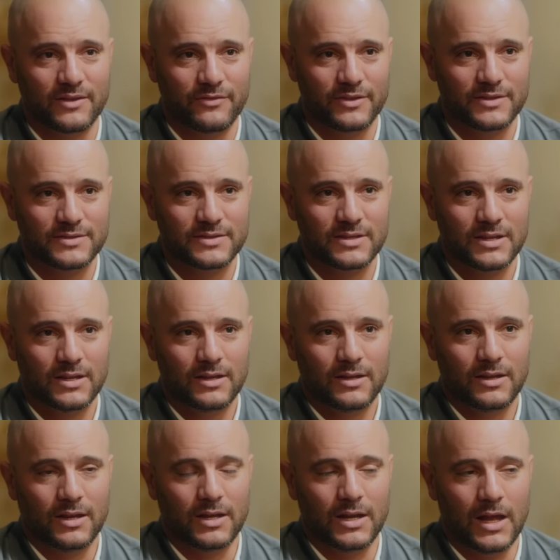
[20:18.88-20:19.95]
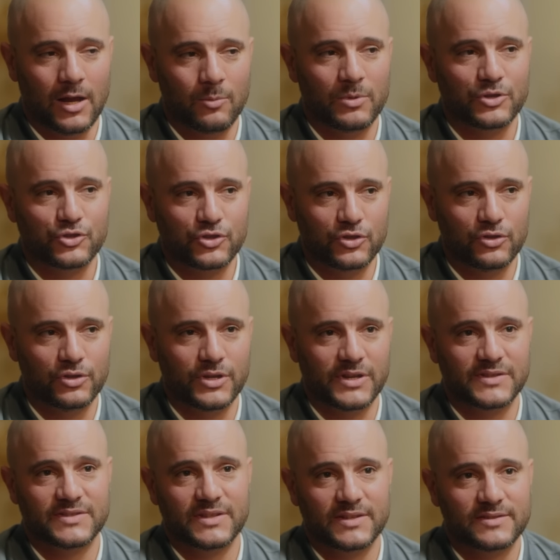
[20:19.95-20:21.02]
life is and how much good
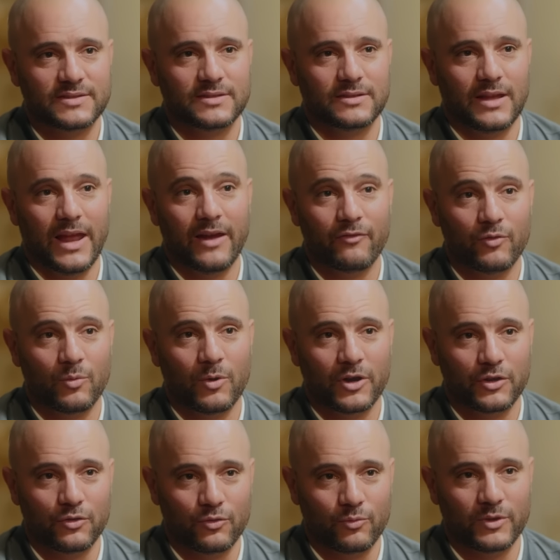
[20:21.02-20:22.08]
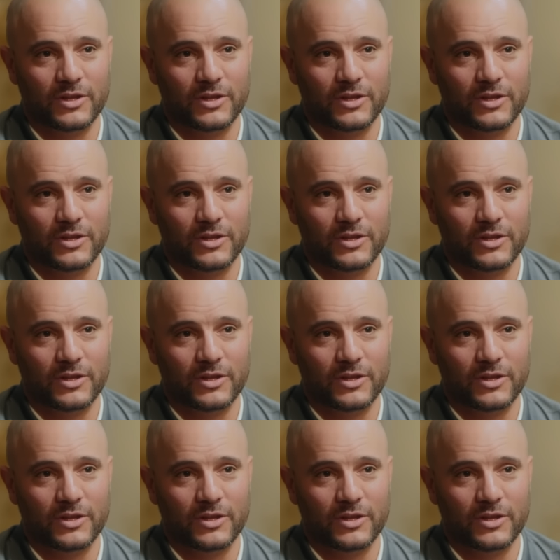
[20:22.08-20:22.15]
exists everywhere you are